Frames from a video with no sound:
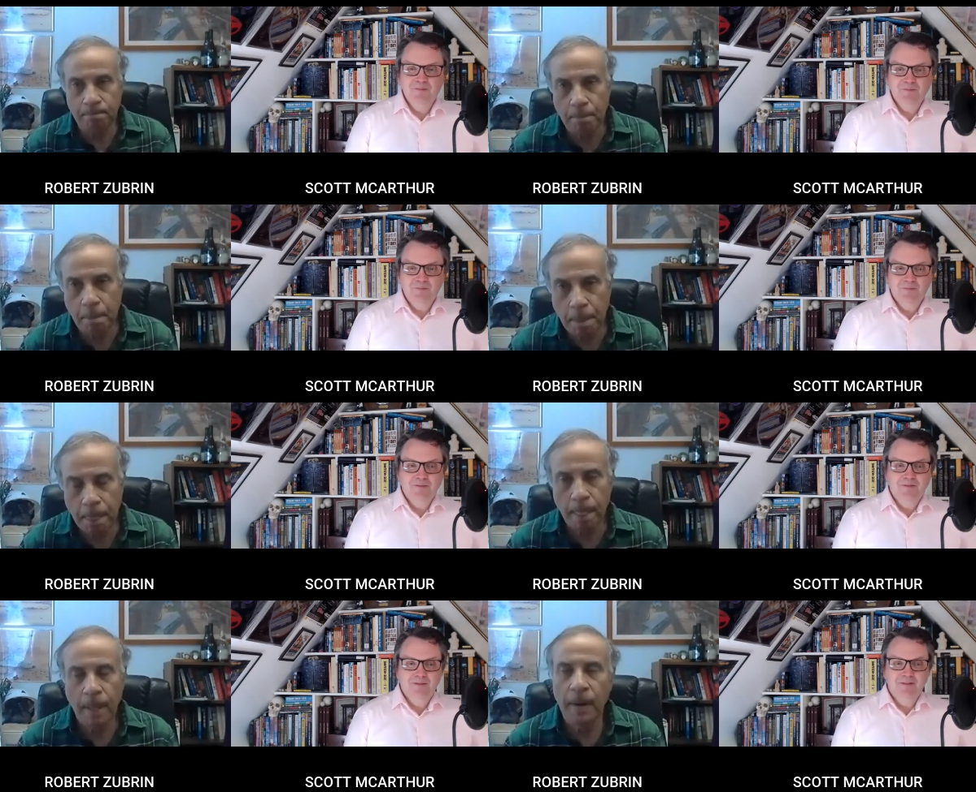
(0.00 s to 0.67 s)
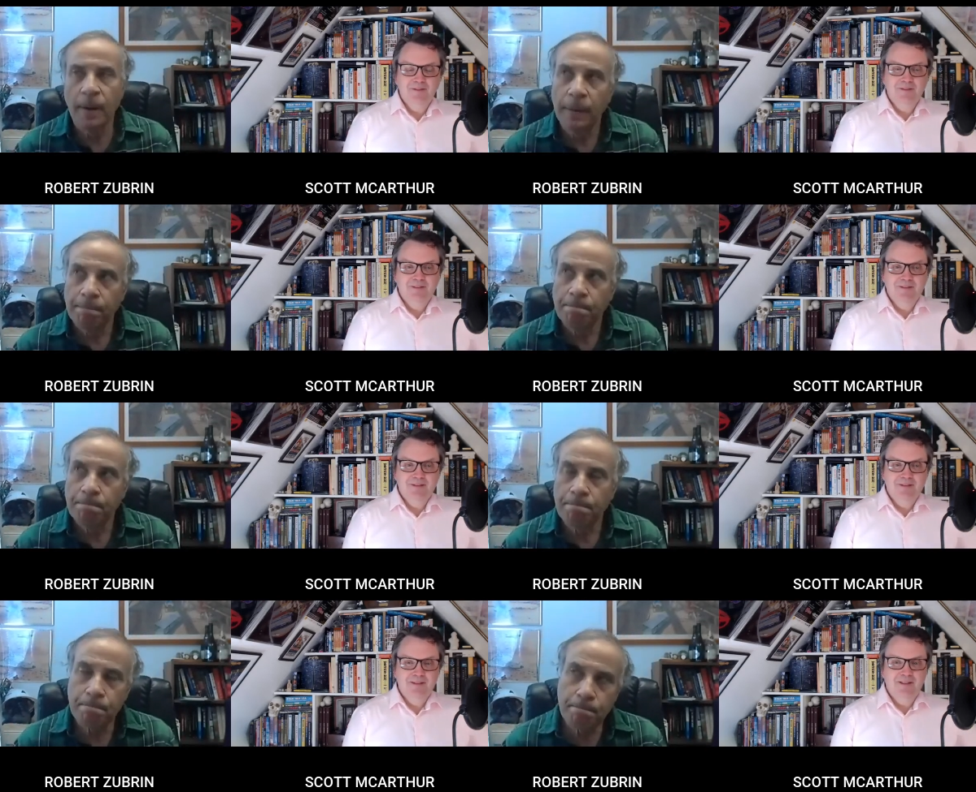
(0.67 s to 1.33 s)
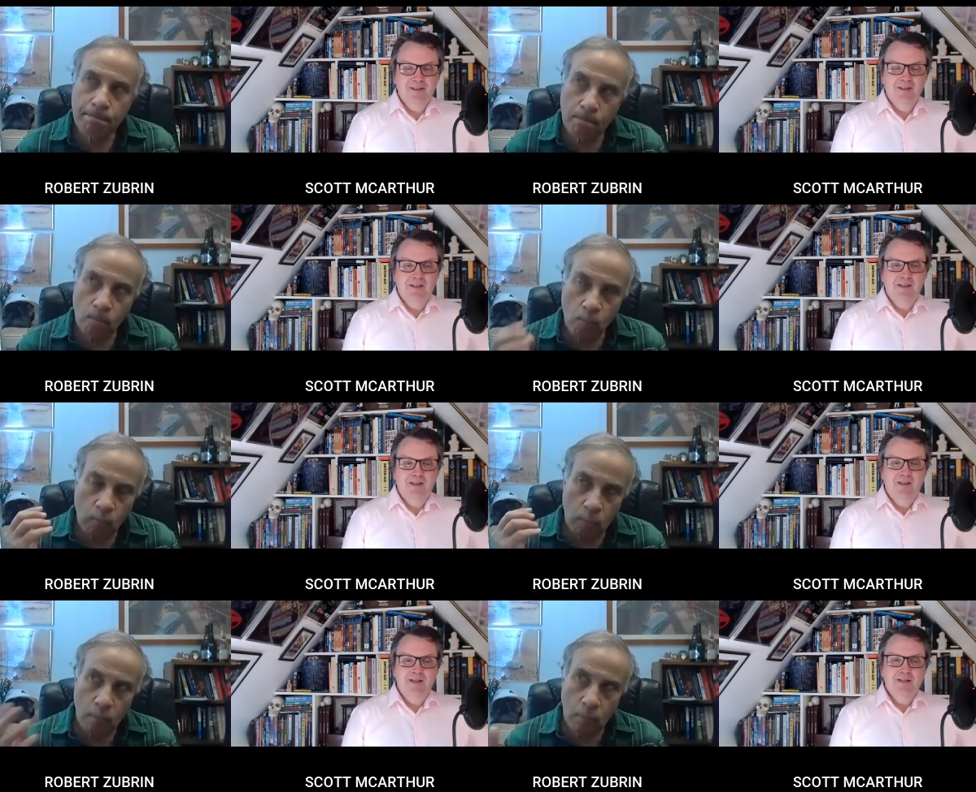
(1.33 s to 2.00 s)

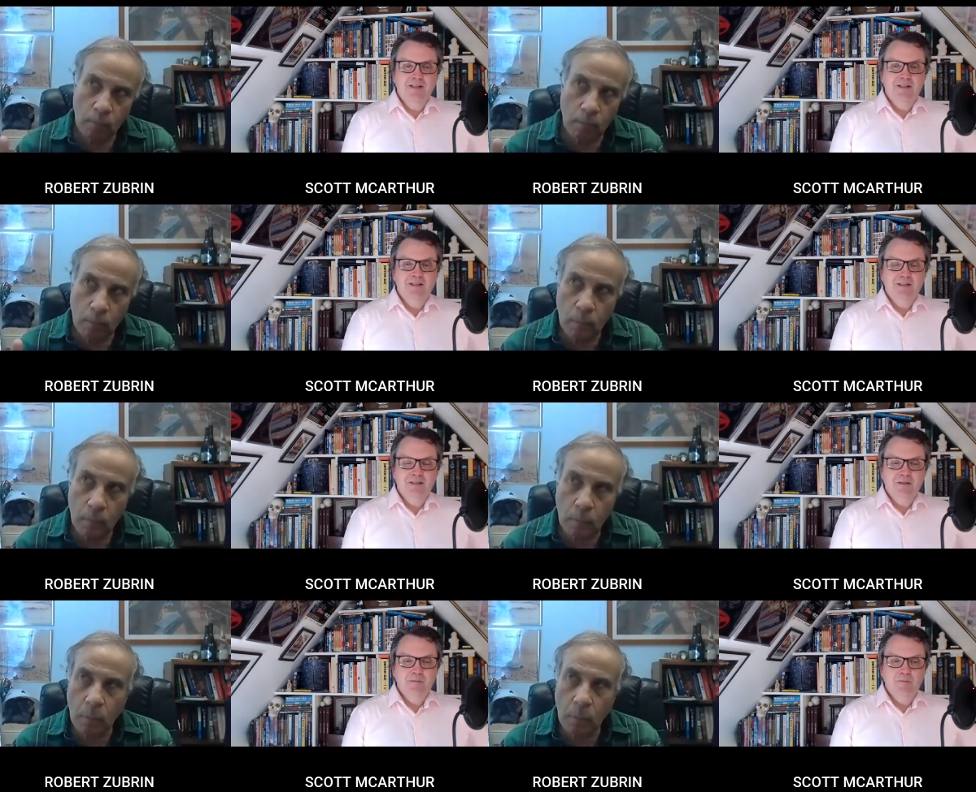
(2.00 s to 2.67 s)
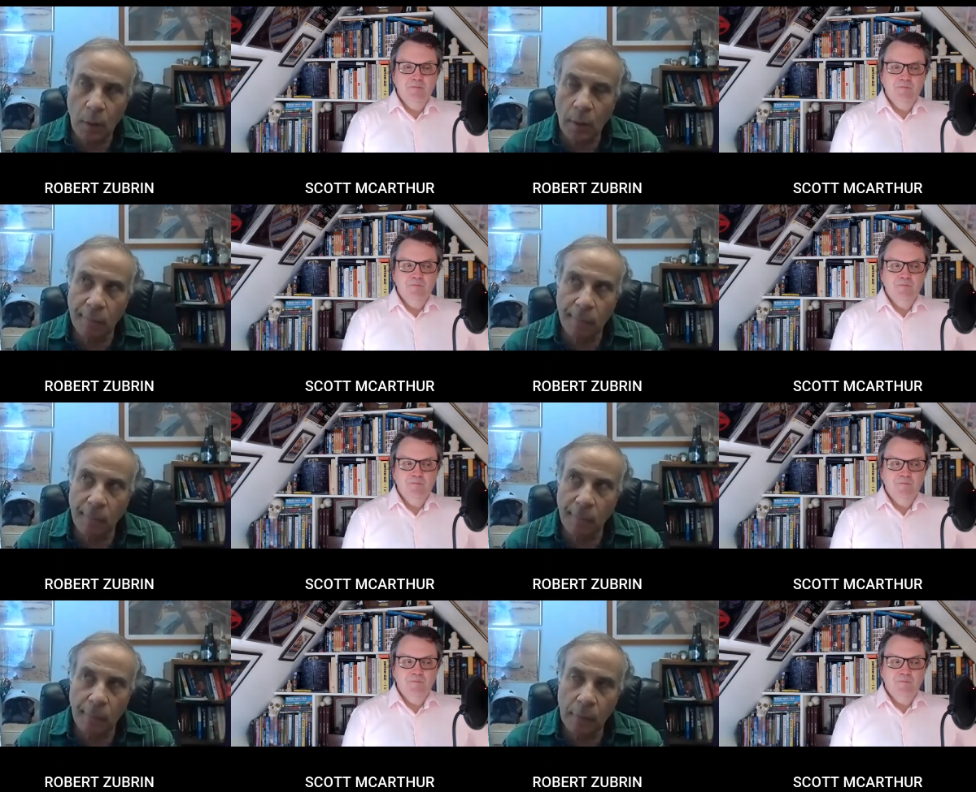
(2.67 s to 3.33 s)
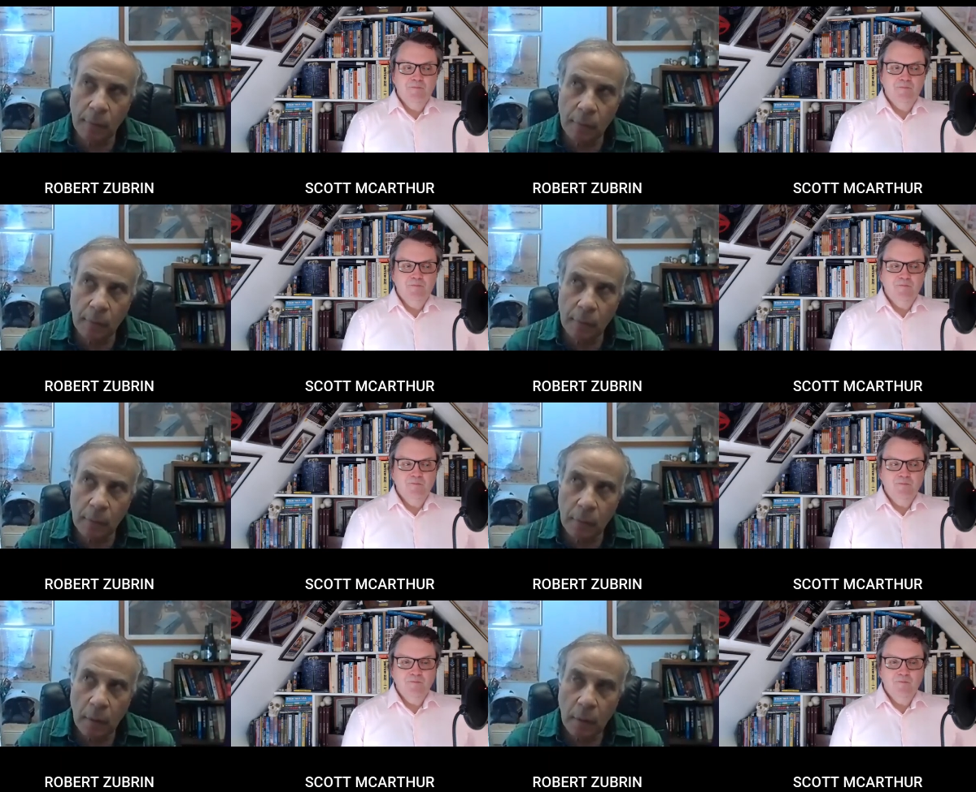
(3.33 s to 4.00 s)

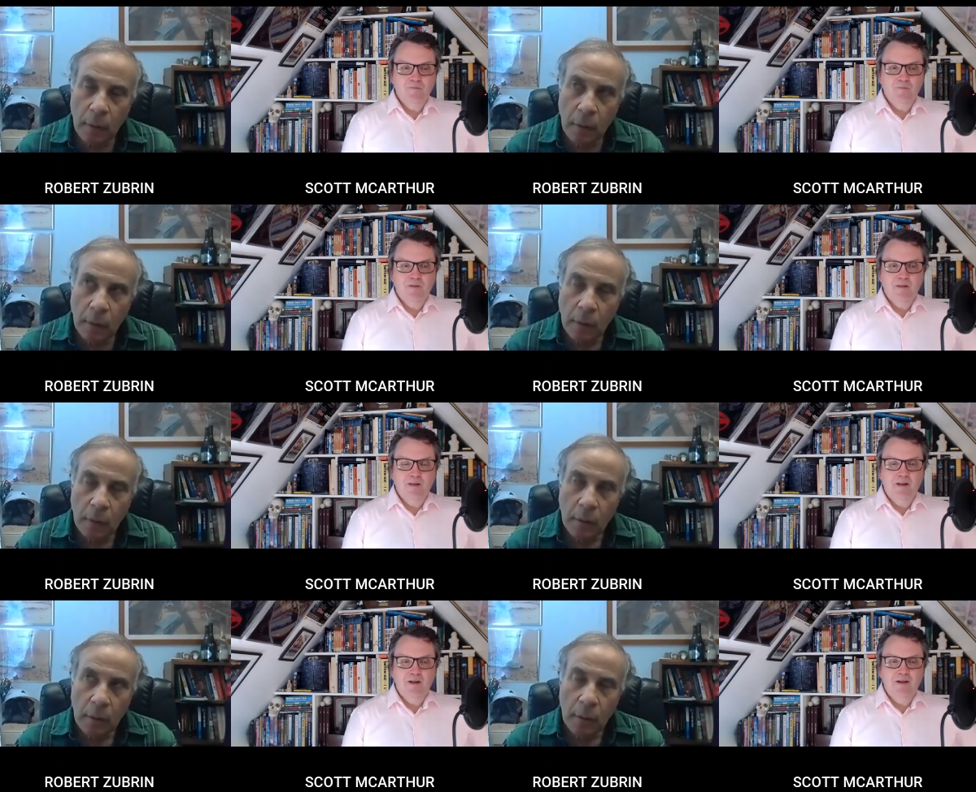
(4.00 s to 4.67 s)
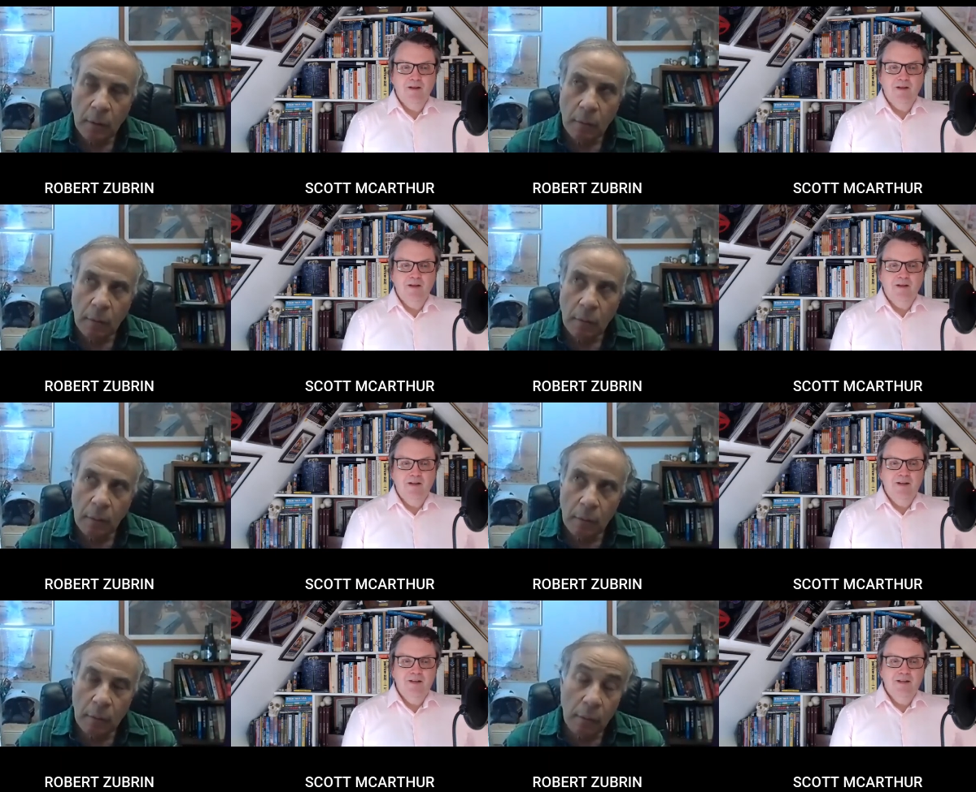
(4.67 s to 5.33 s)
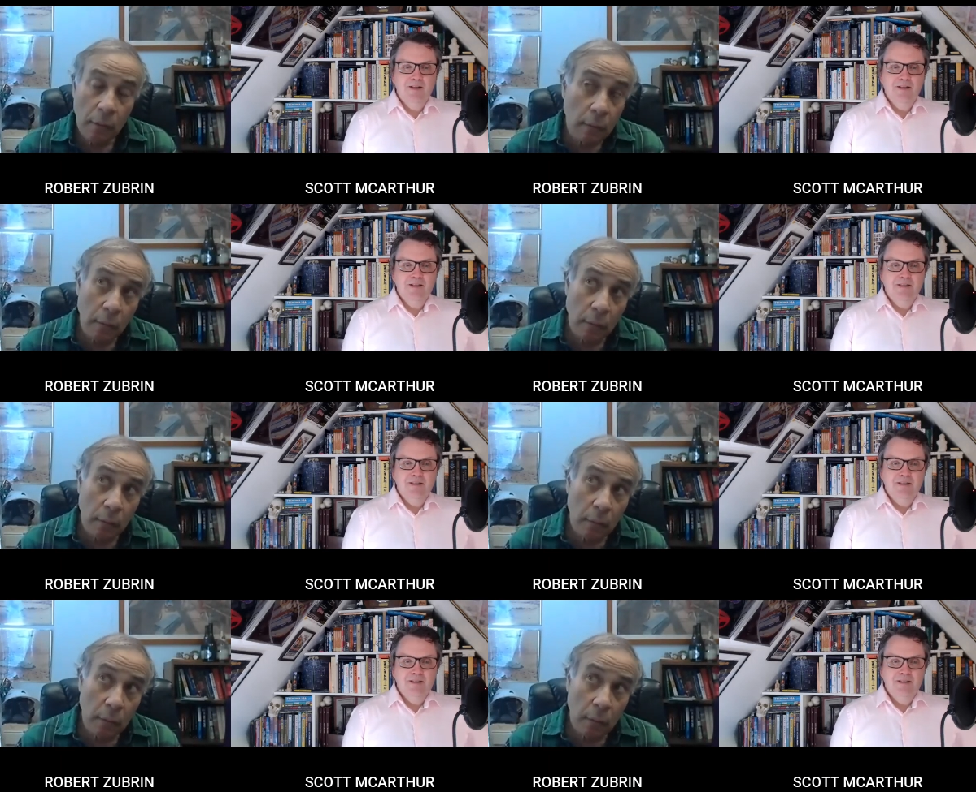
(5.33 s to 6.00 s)

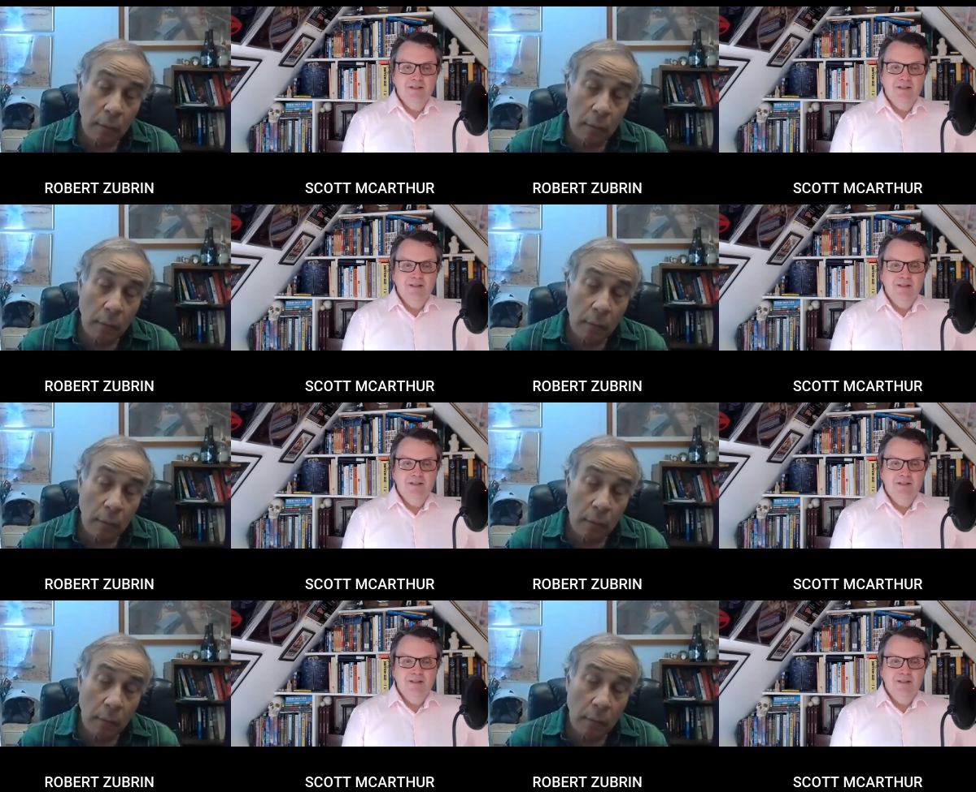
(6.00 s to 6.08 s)
Nobody speaks.